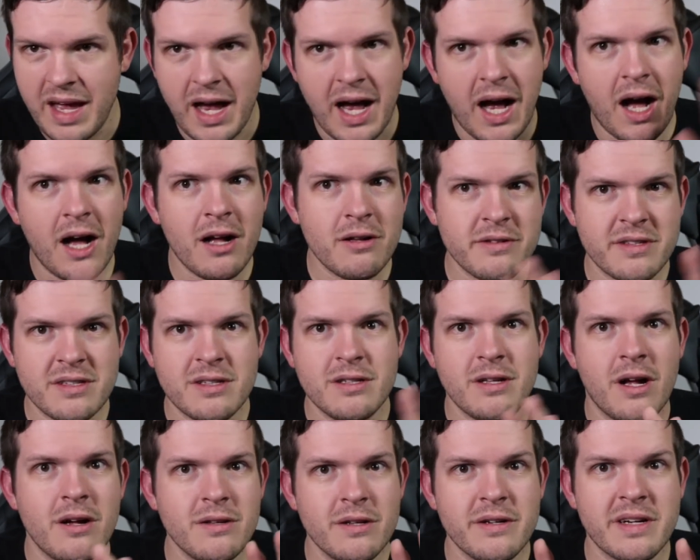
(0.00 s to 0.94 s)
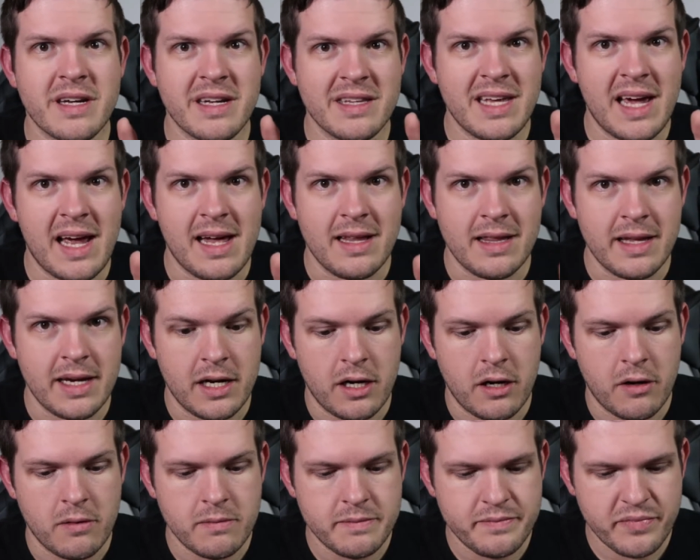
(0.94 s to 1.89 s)
I'll look at that
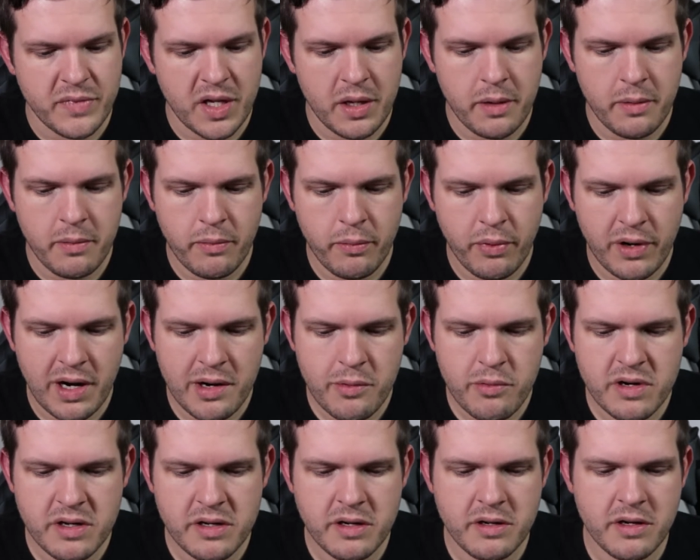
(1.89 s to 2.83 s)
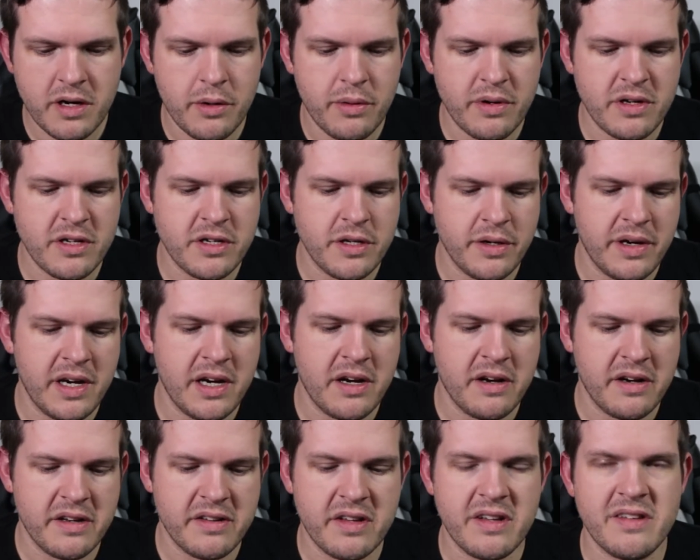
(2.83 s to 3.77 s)
later. What I wanted to go into here,
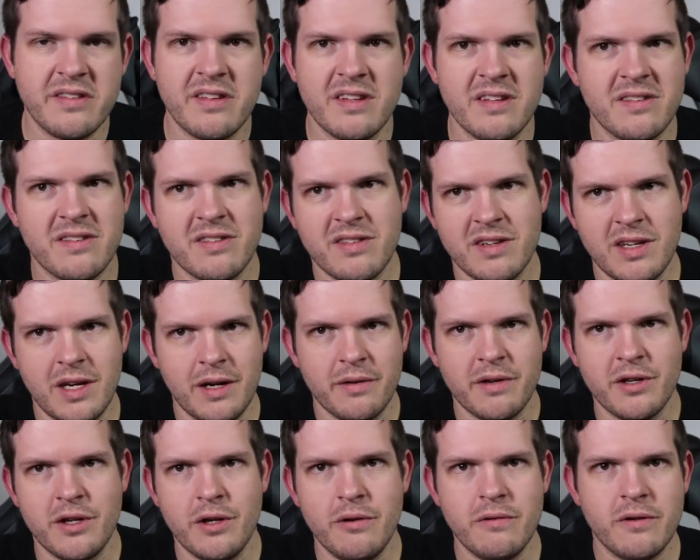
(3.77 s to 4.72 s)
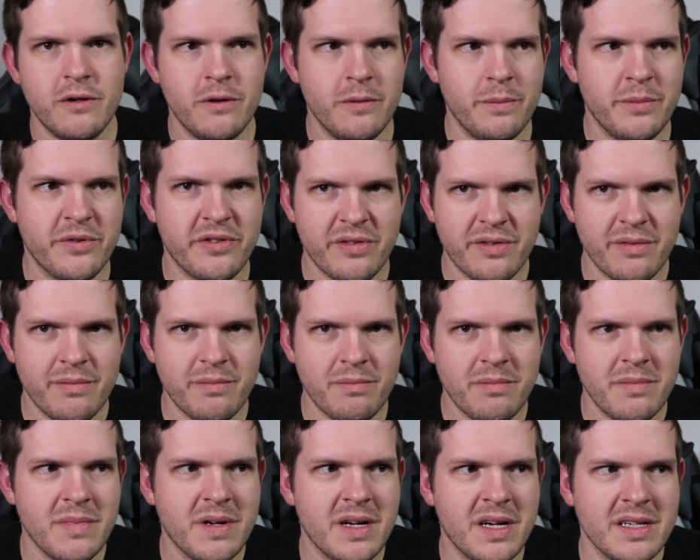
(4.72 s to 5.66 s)
and since, you know, YouTube's
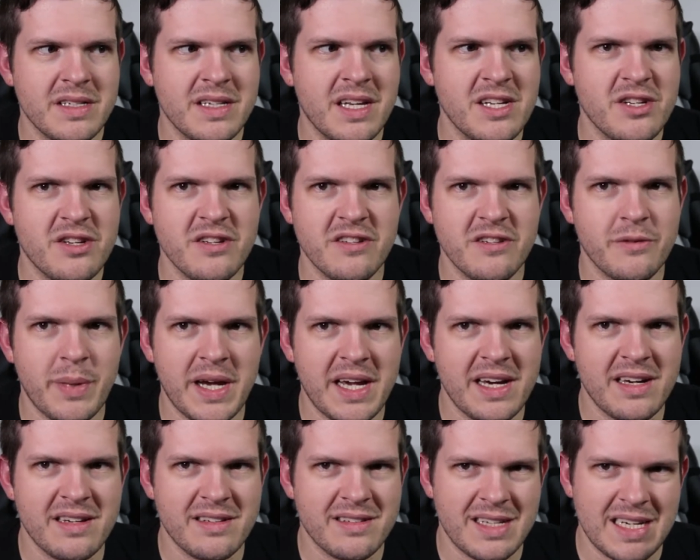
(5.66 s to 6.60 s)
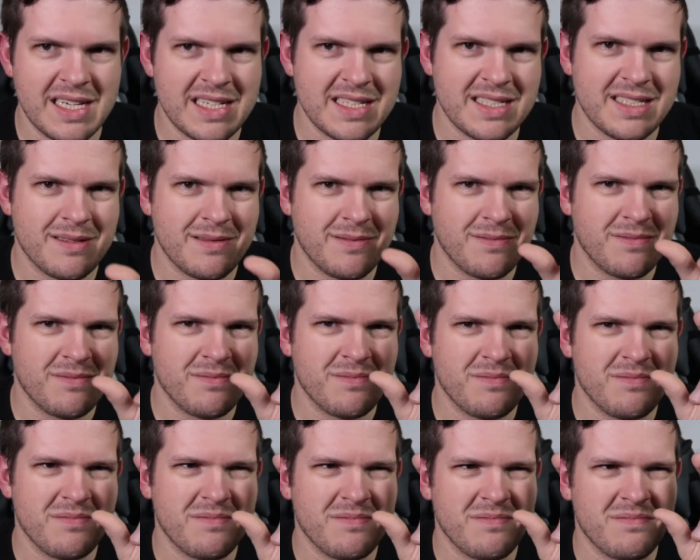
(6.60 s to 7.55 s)
attention span is, like,
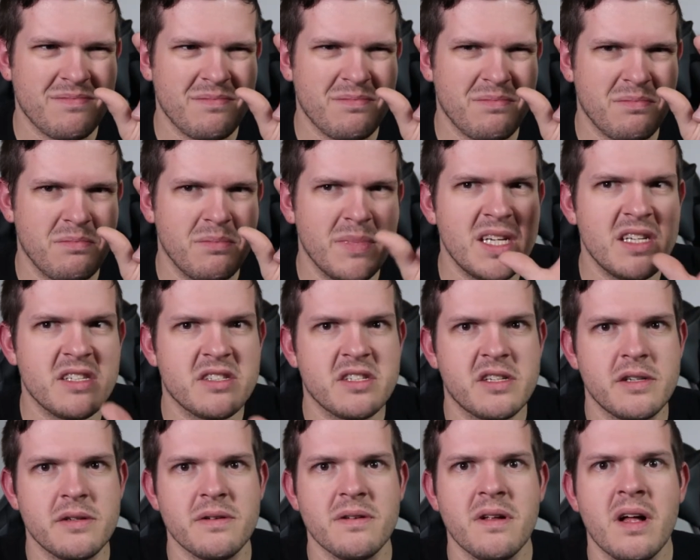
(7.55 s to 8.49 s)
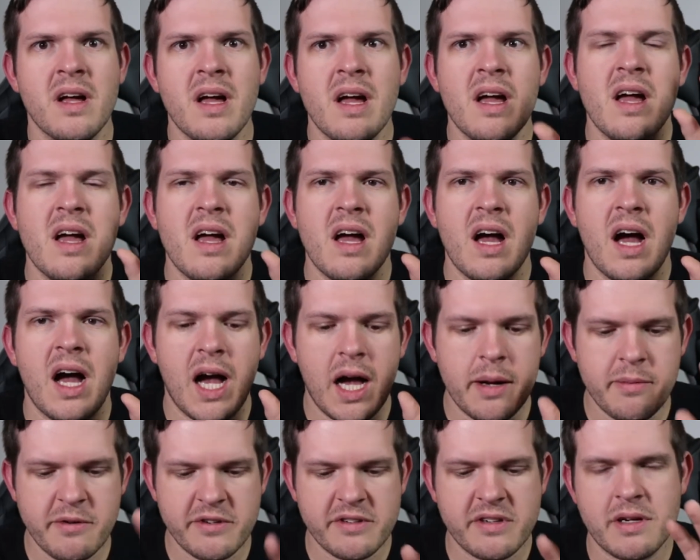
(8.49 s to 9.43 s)
minuscule,
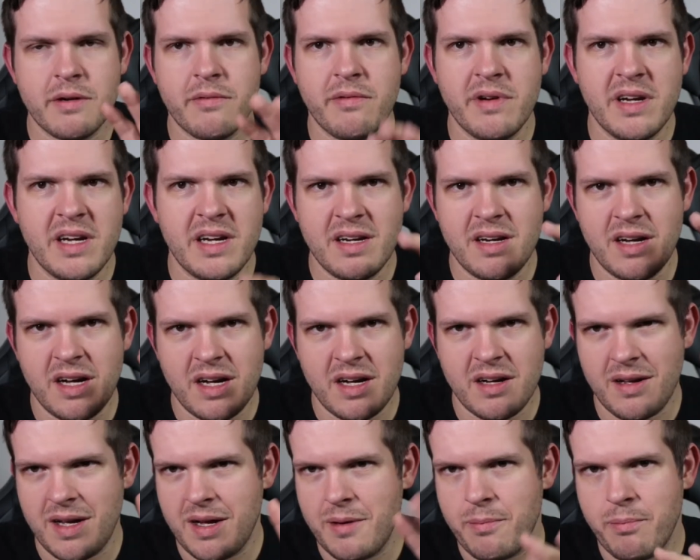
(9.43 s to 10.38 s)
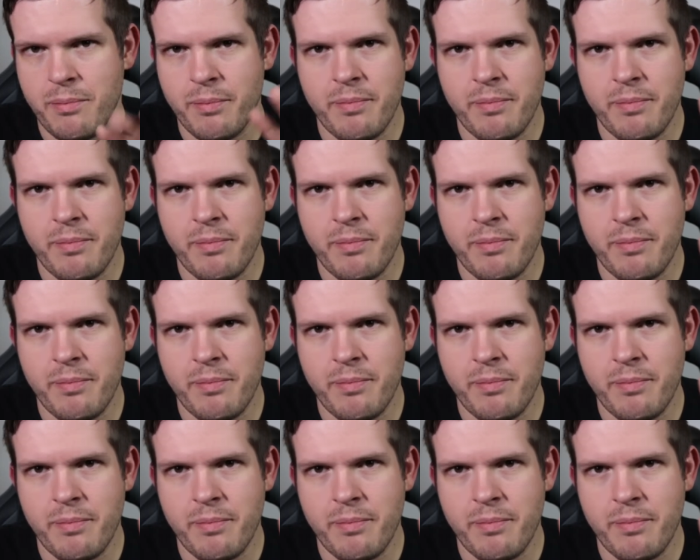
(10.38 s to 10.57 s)
I'm just going to read a